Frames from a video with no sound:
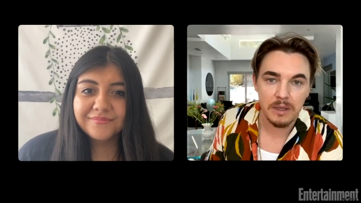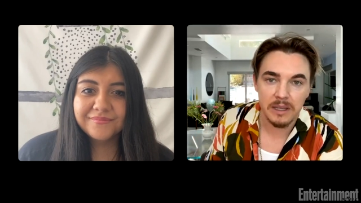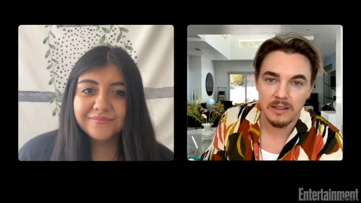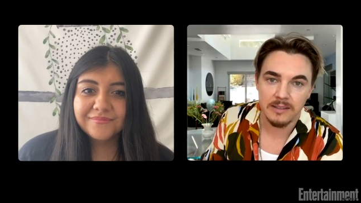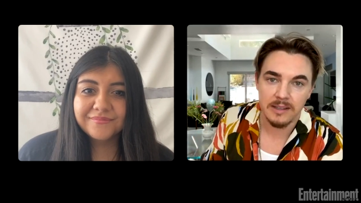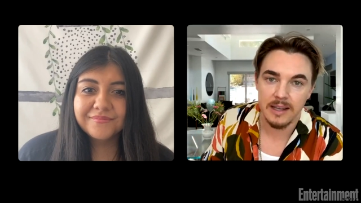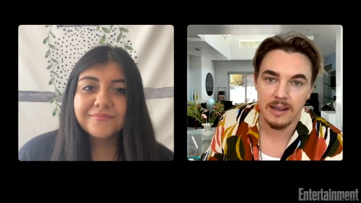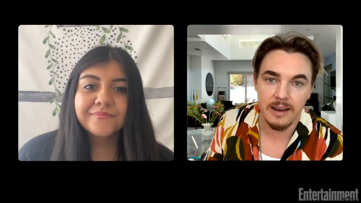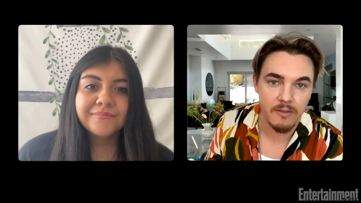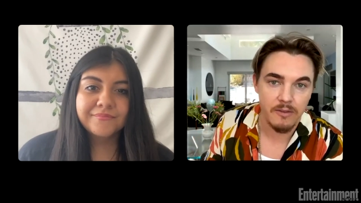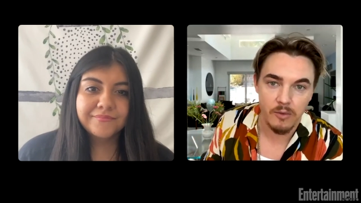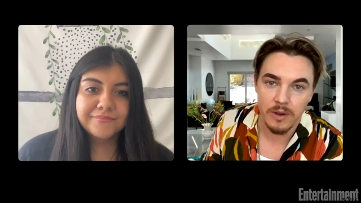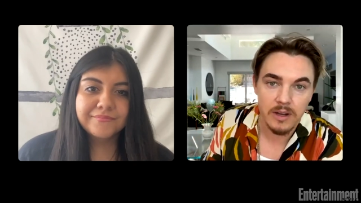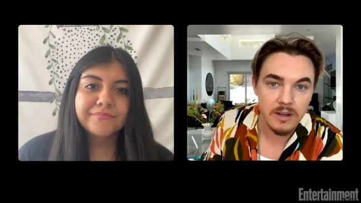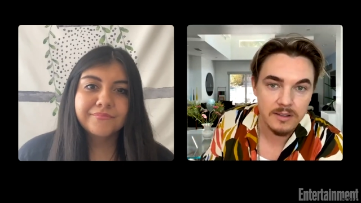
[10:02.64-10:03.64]
Speaker 1: because I'd never
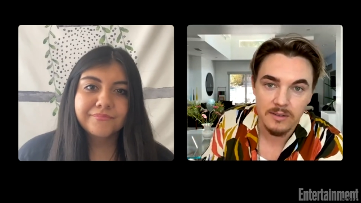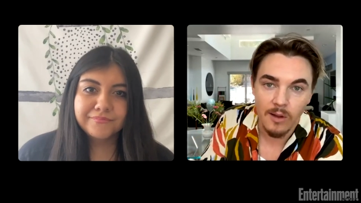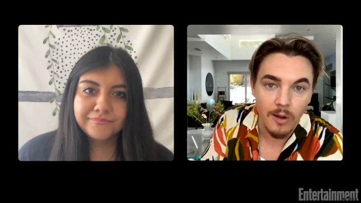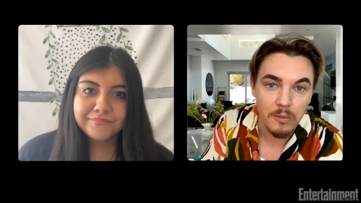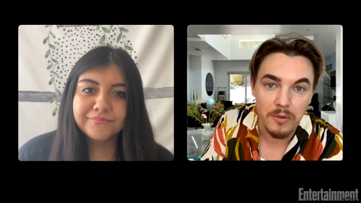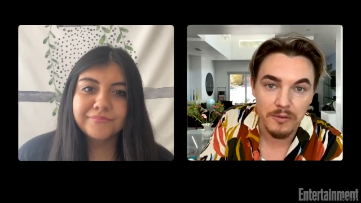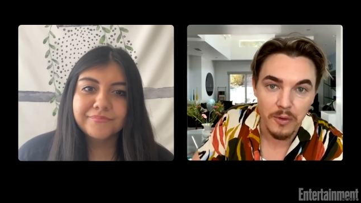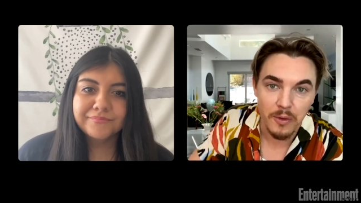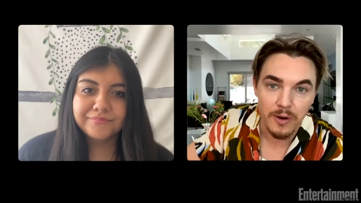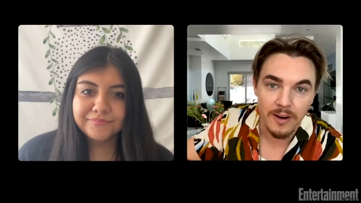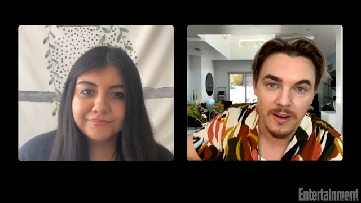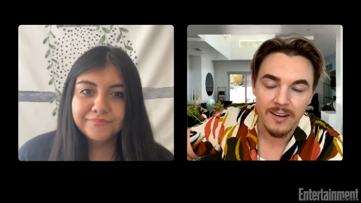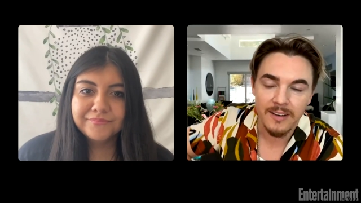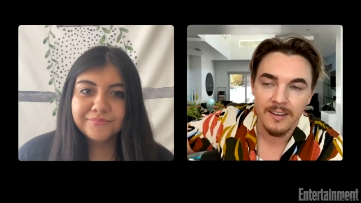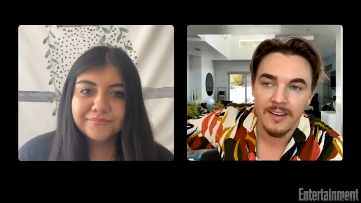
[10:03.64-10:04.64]
written a song
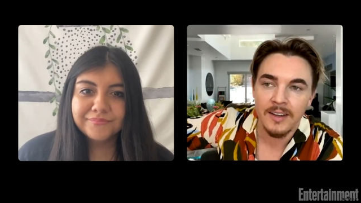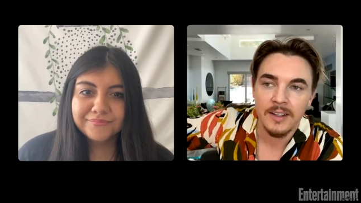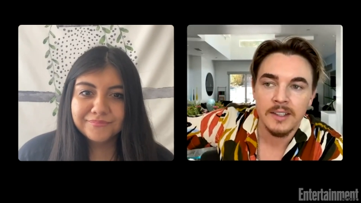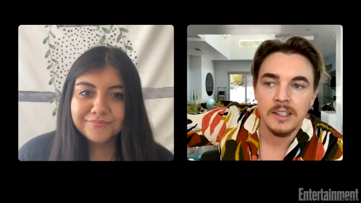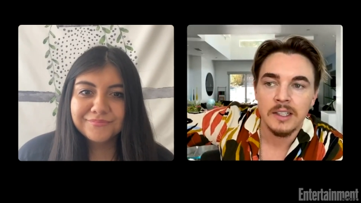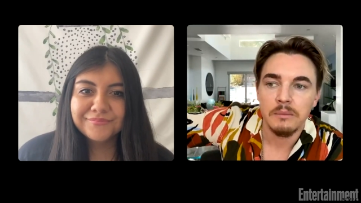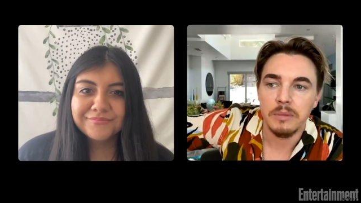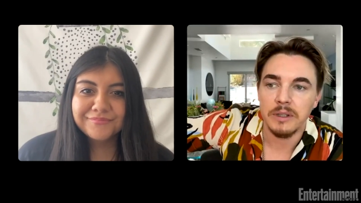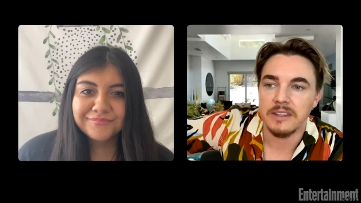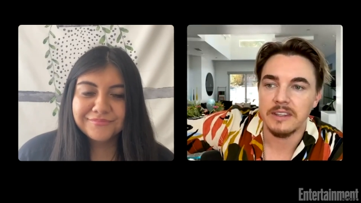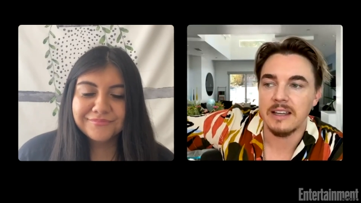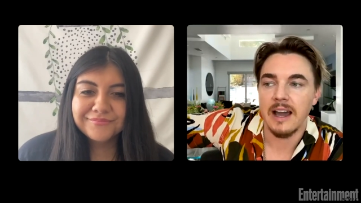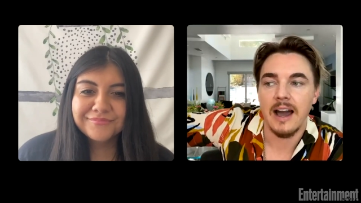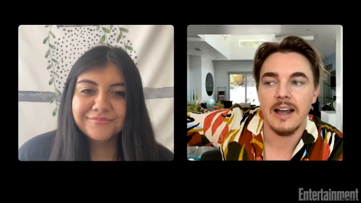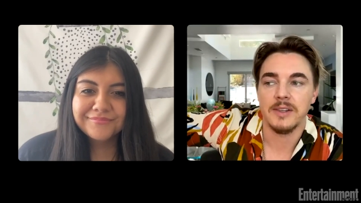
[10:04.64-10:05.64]
before. But the
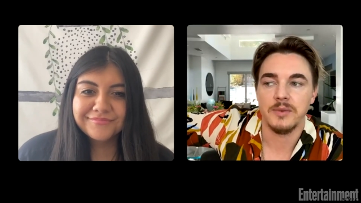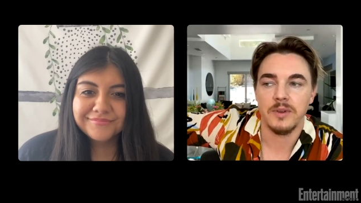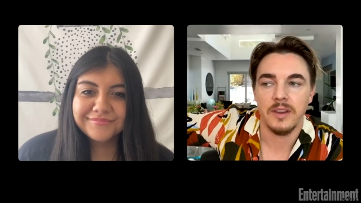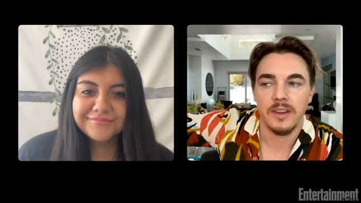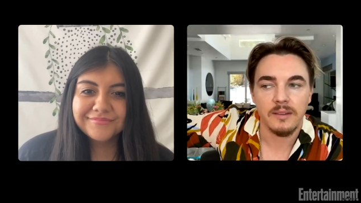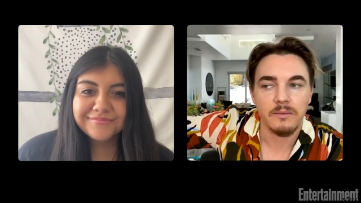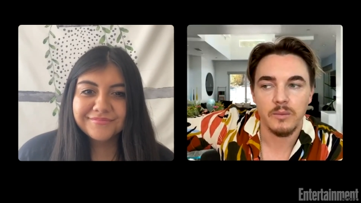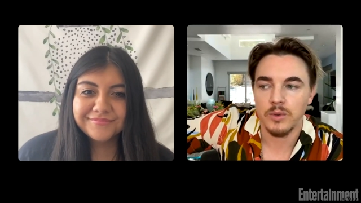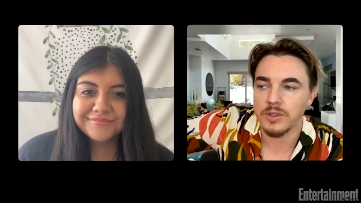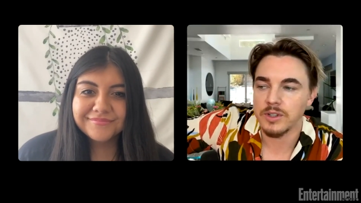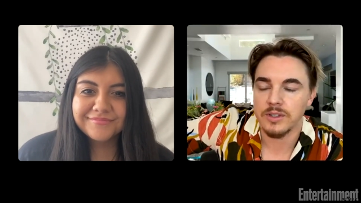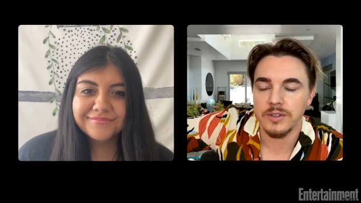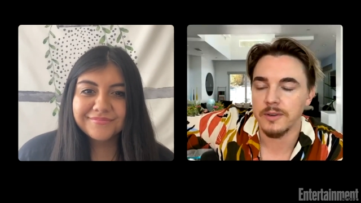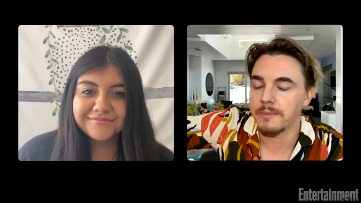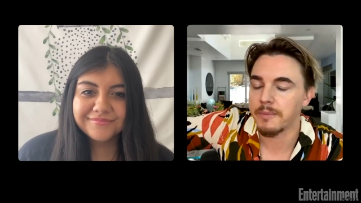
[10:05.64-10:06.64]
guys were
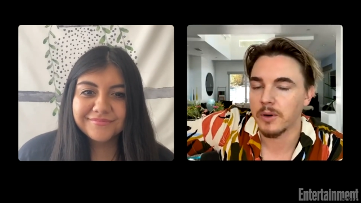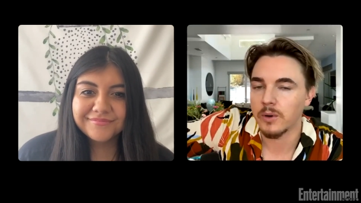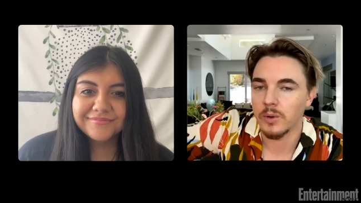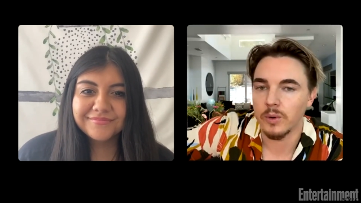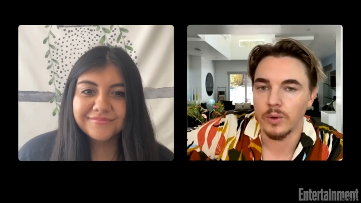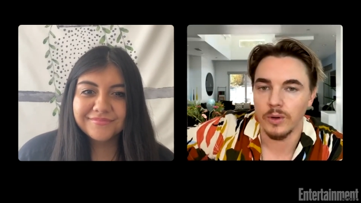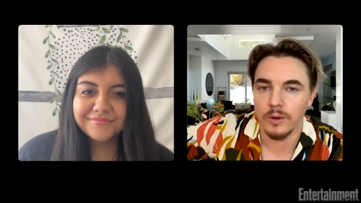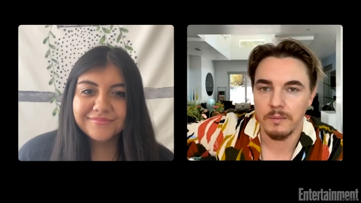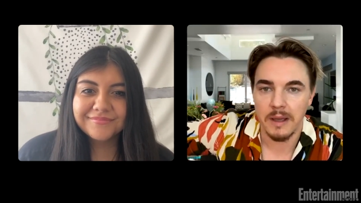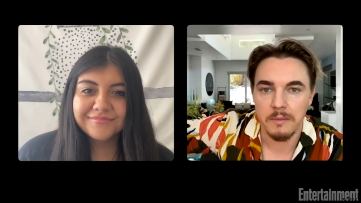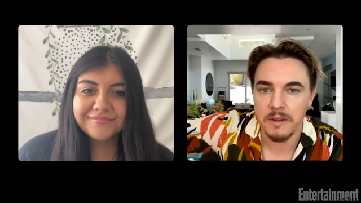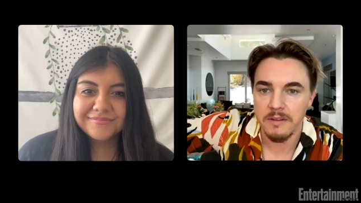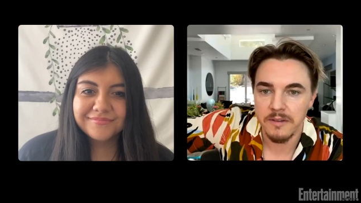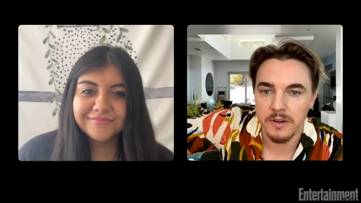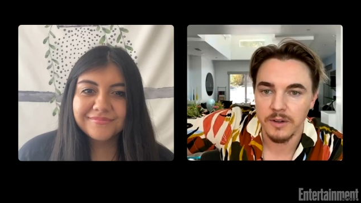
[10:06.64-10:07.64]
just super cool and made me
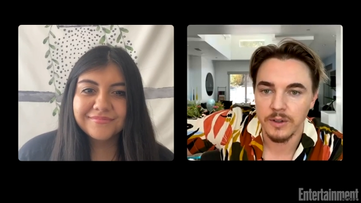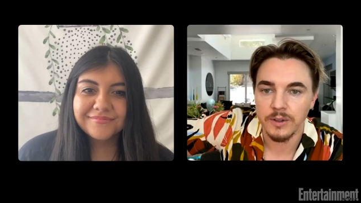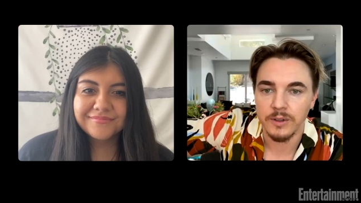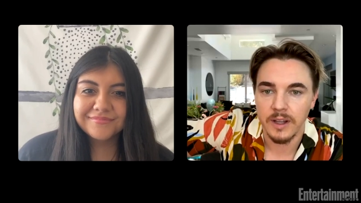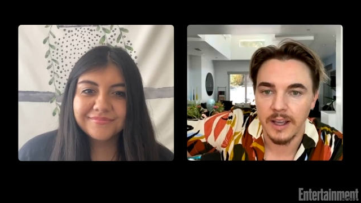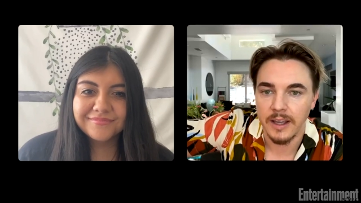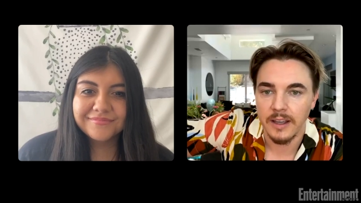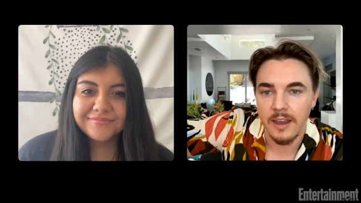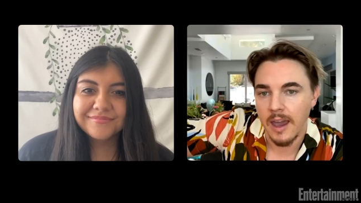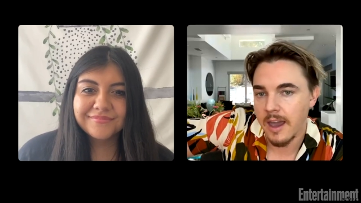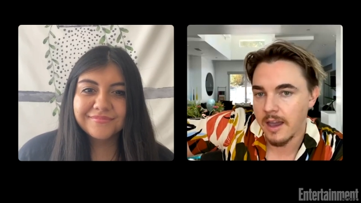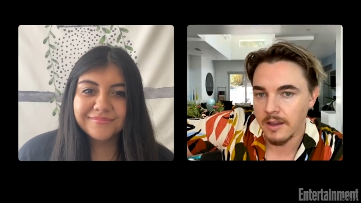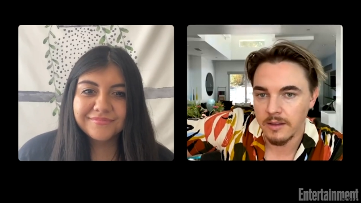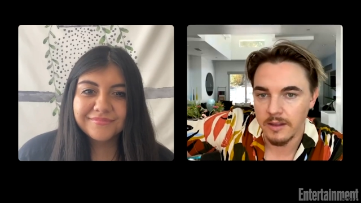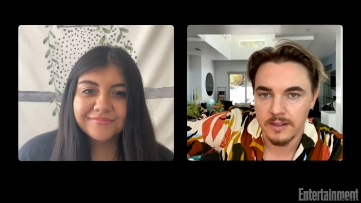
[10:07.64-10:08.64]
feel like,
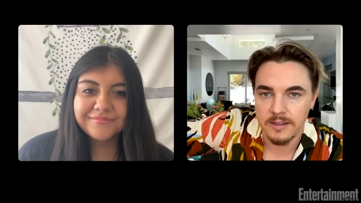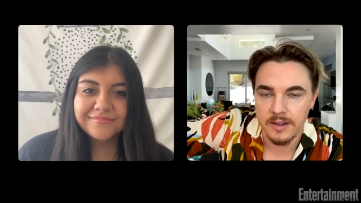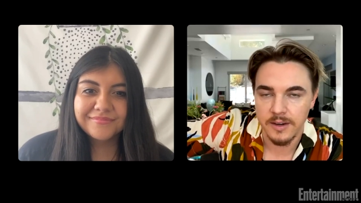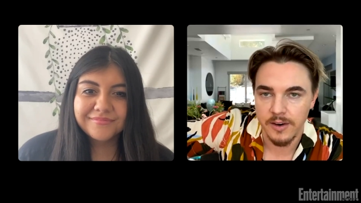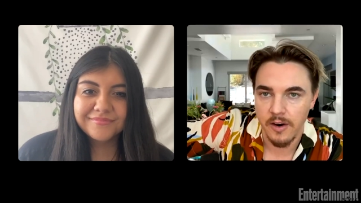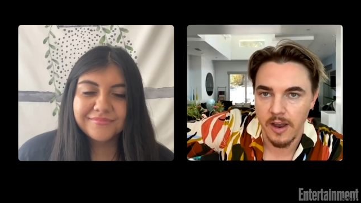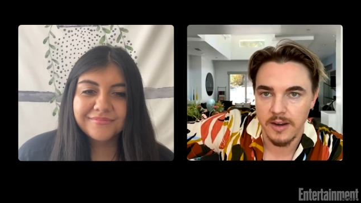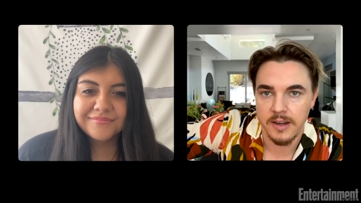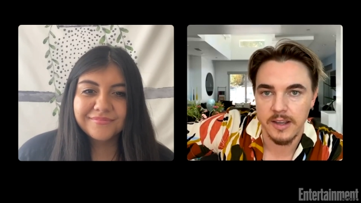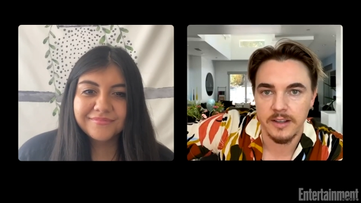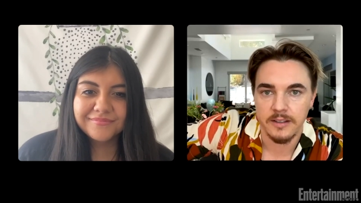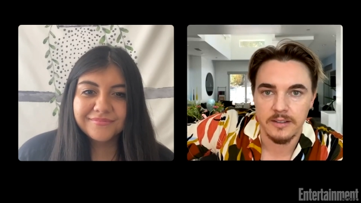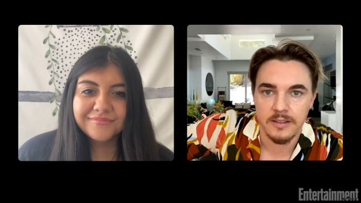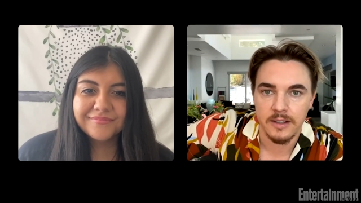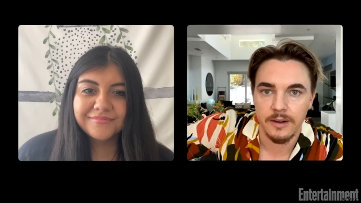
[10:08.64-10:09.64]
hey, let's hear your
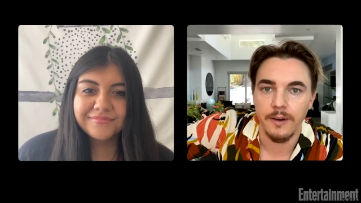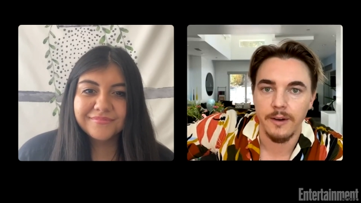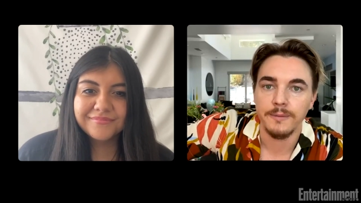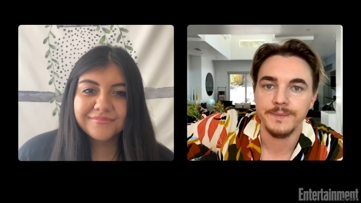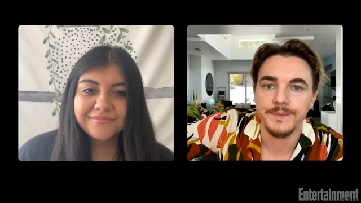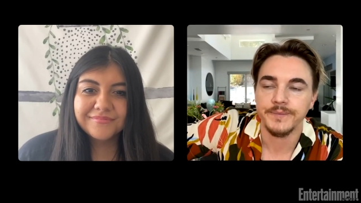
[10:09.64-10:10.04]
ideas, you know?